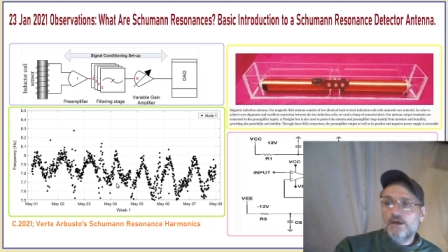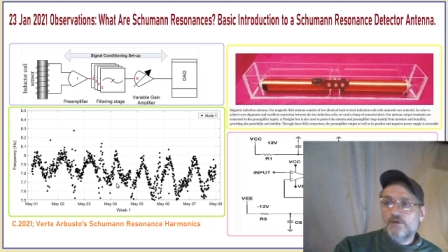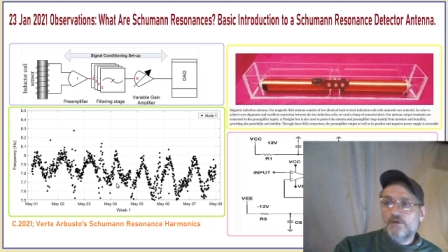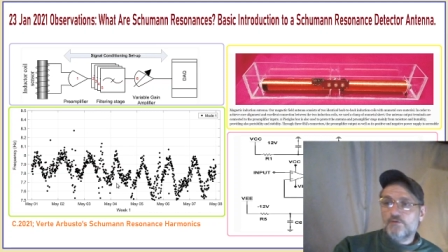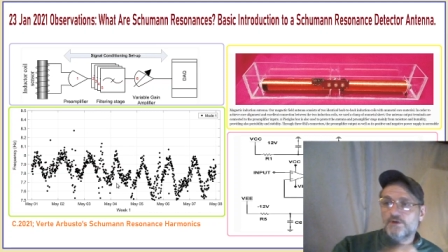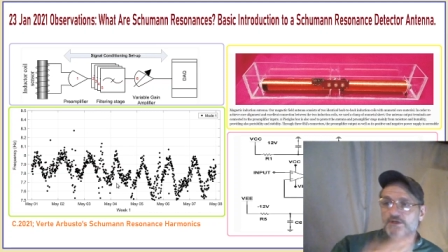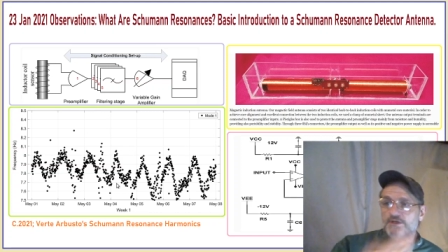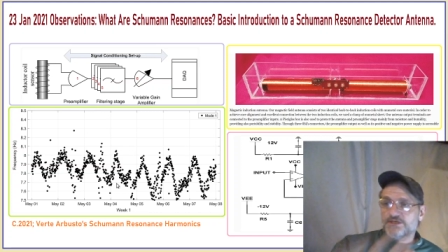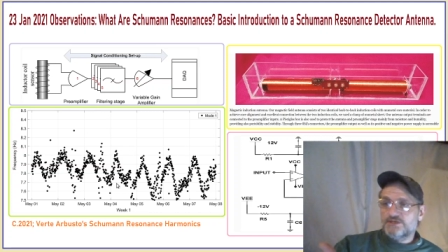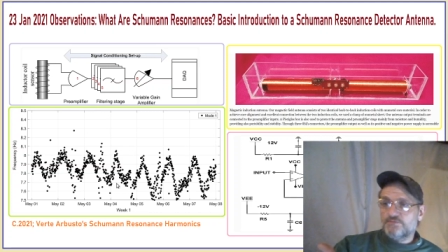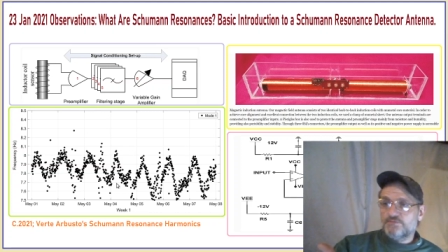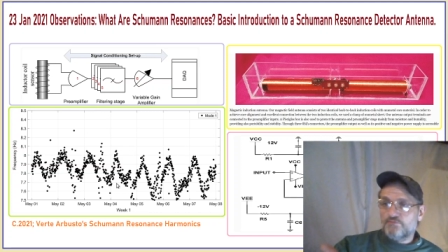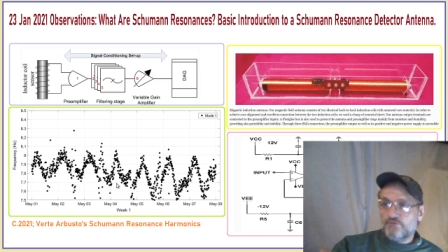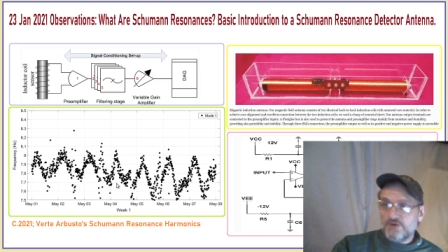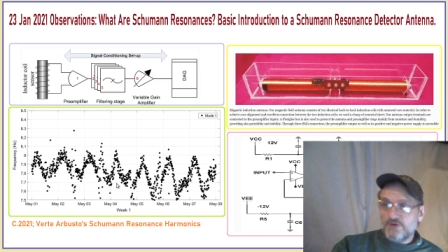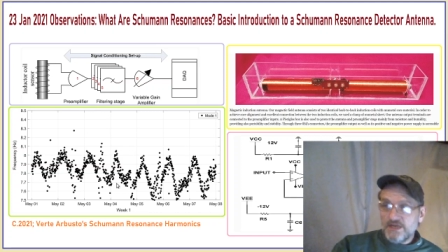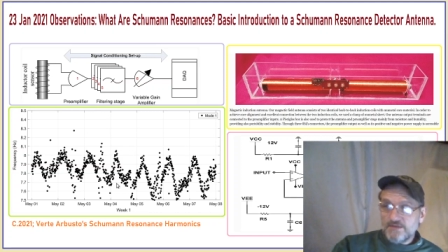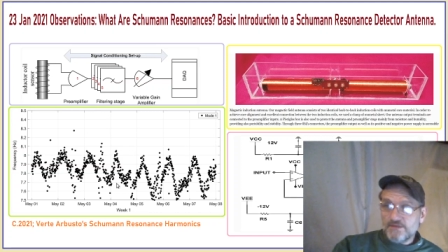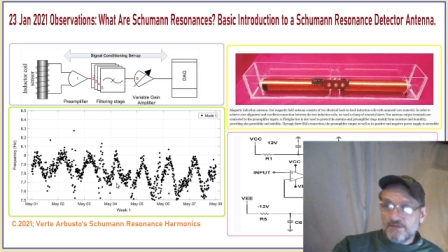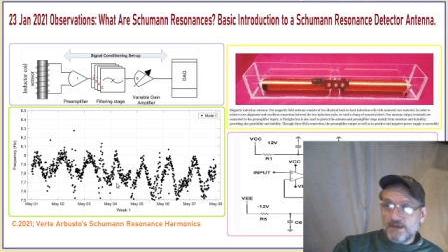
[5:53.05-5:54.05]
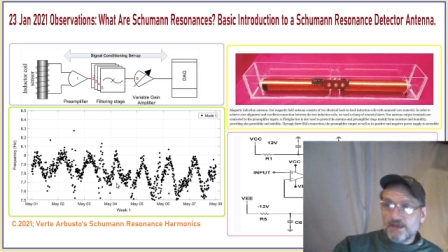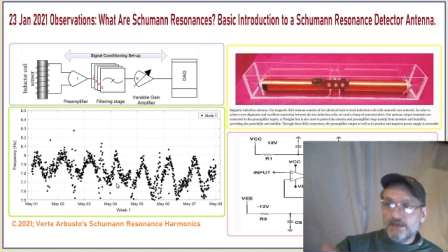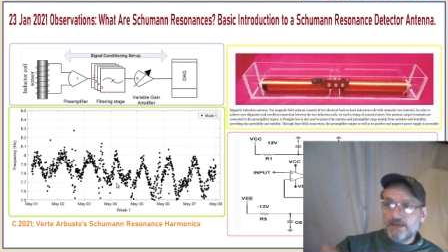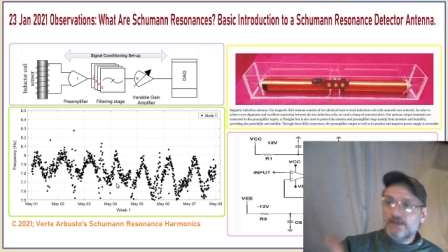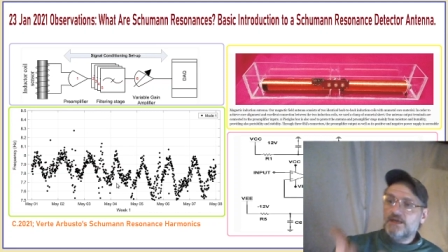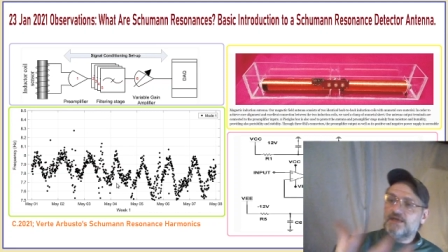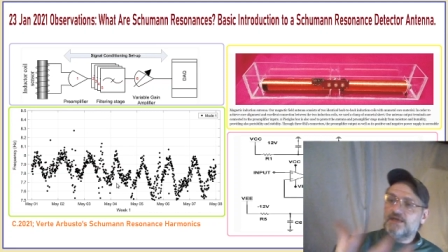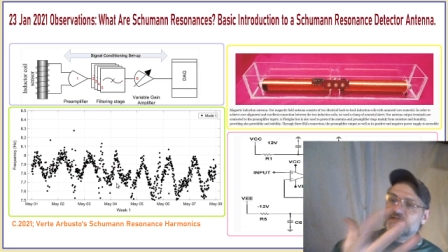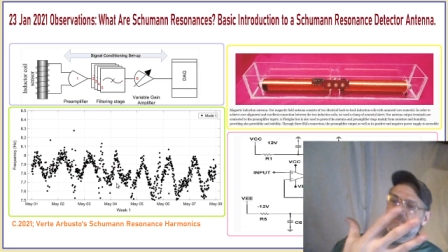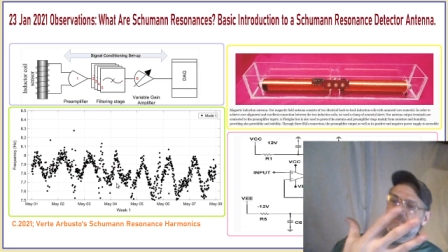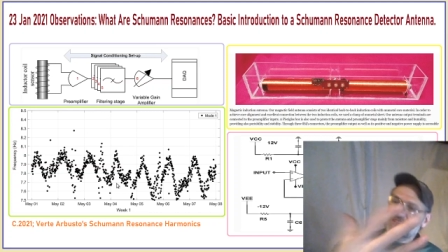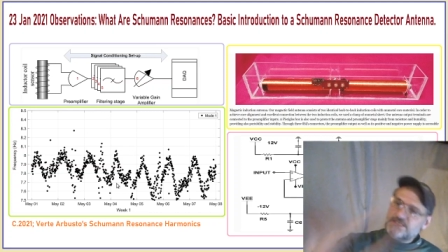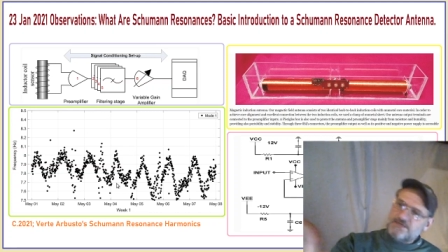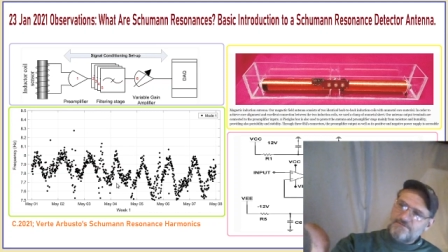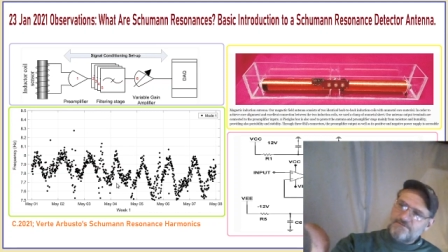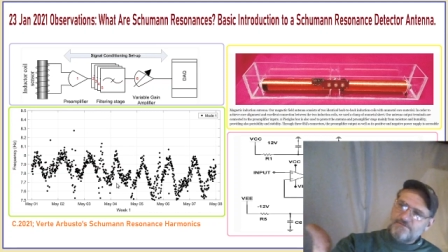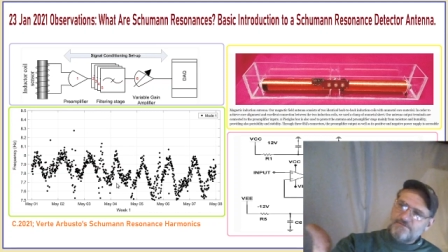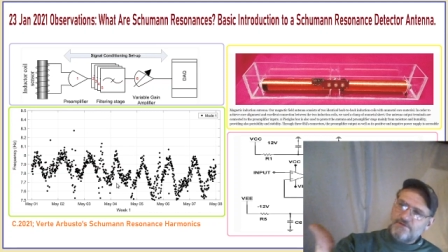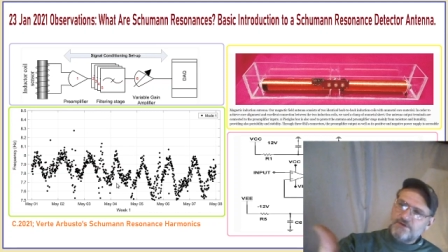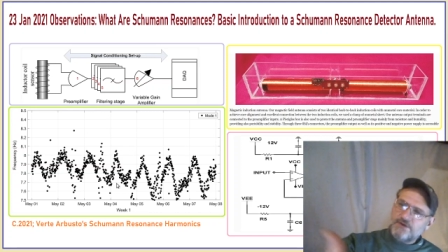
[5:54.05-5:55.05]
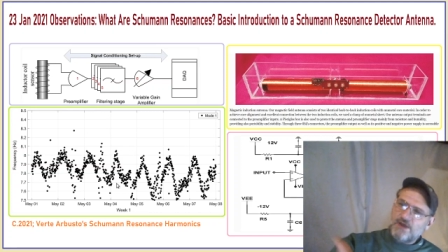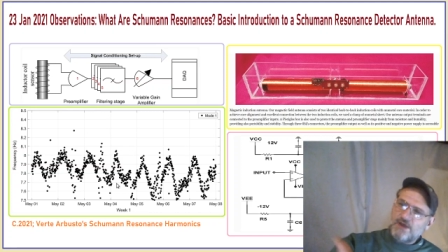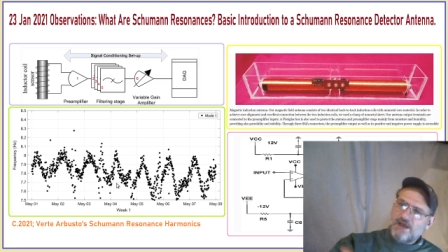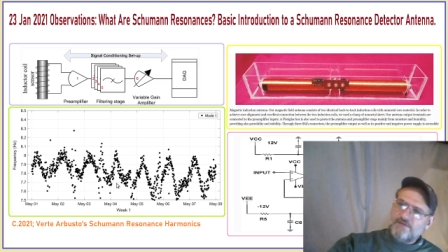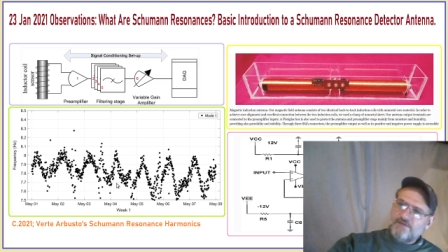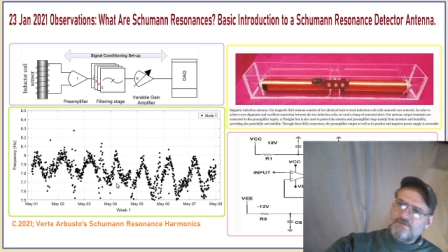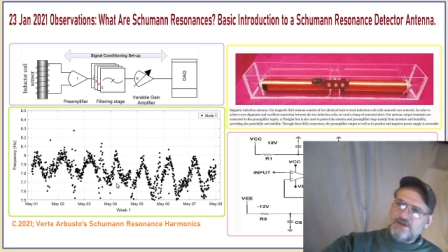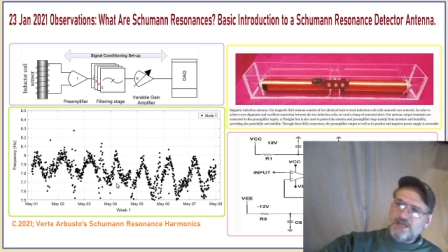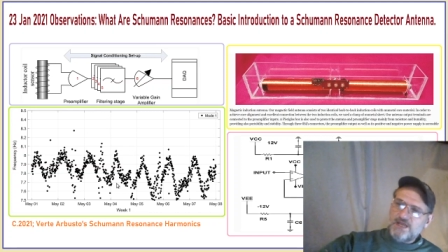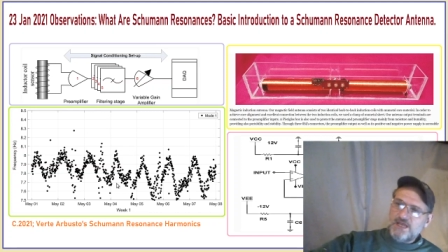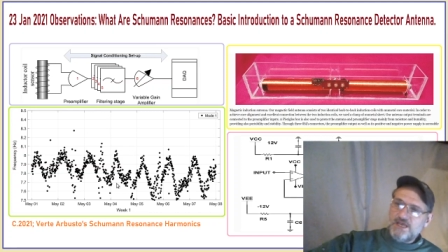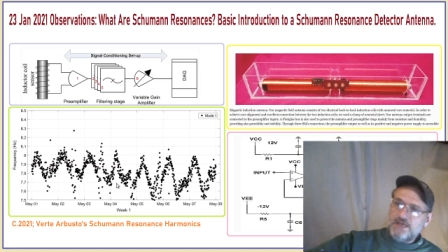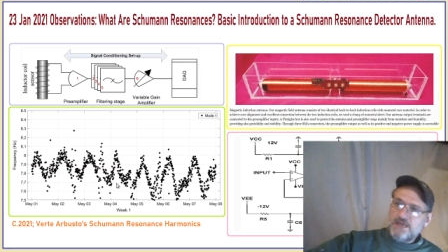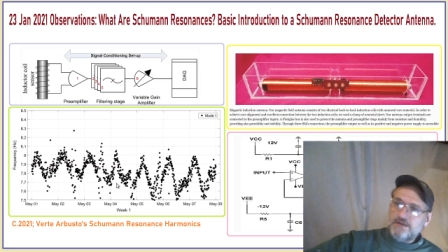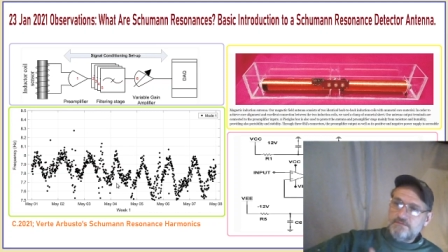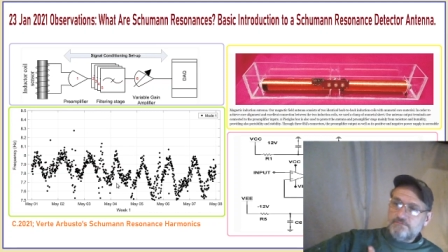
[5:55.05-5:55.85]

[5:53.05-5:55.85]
Whereas the breathing, it's different. You have an in